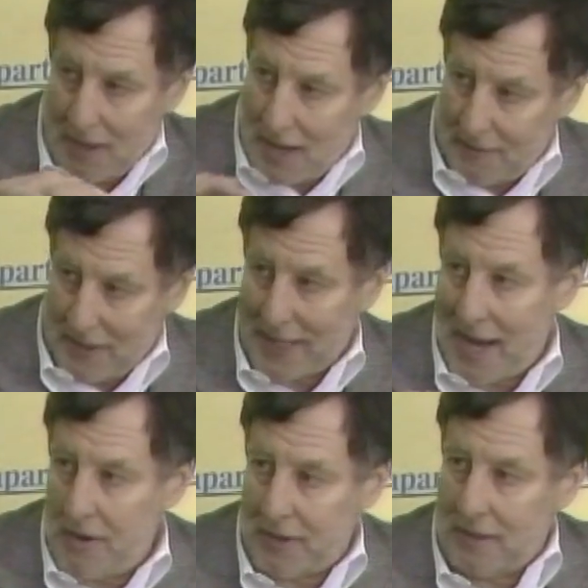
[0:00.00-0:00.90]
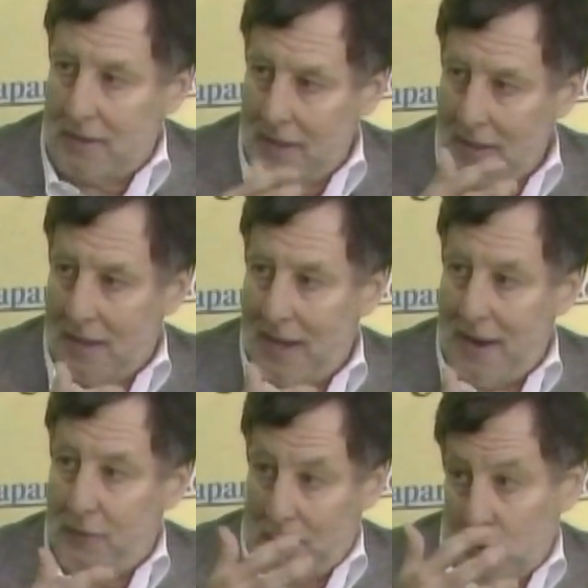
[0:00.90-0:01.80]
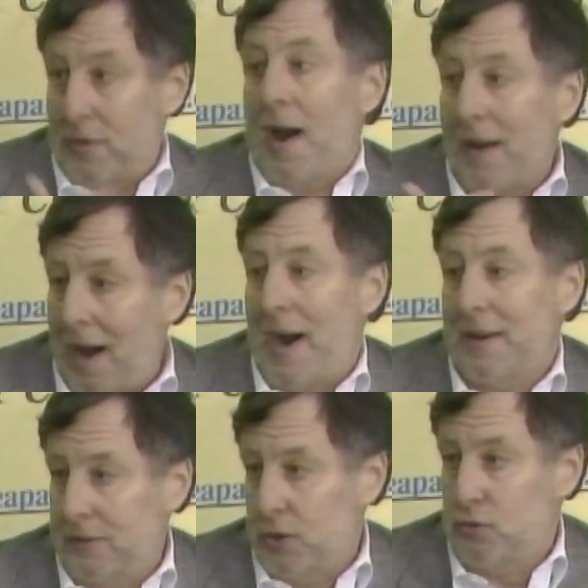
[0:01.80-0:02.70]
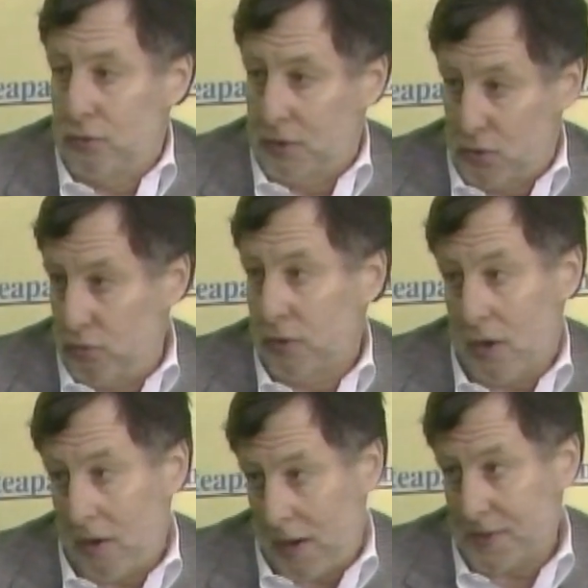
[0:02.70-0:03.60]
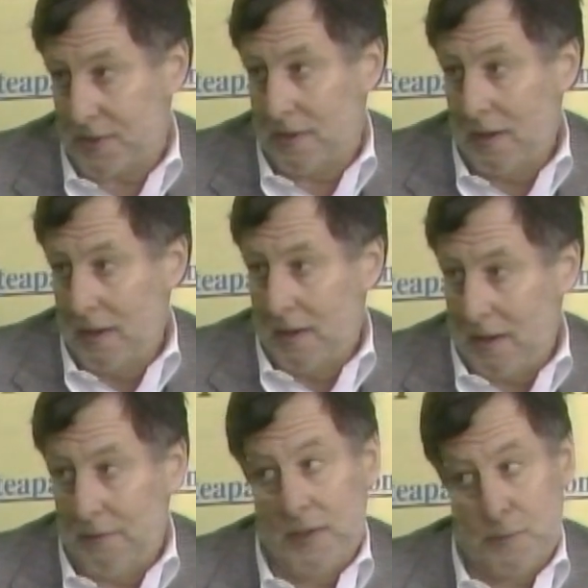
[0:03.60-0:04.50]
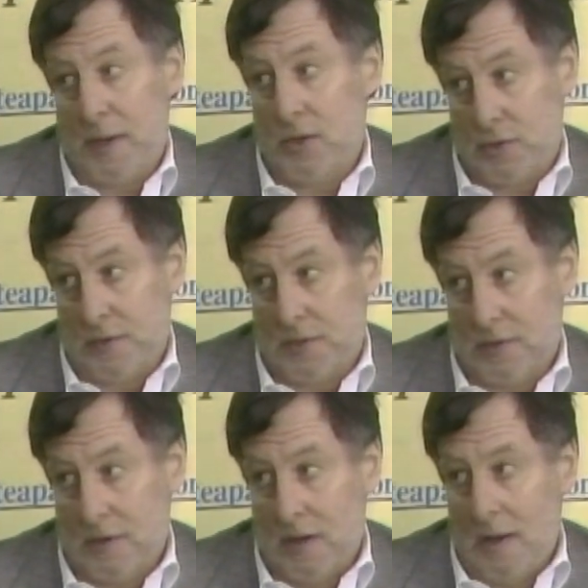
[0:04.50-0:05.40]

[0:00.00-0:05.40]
behind the accounting, and they're not hiding the true cost of these pensions.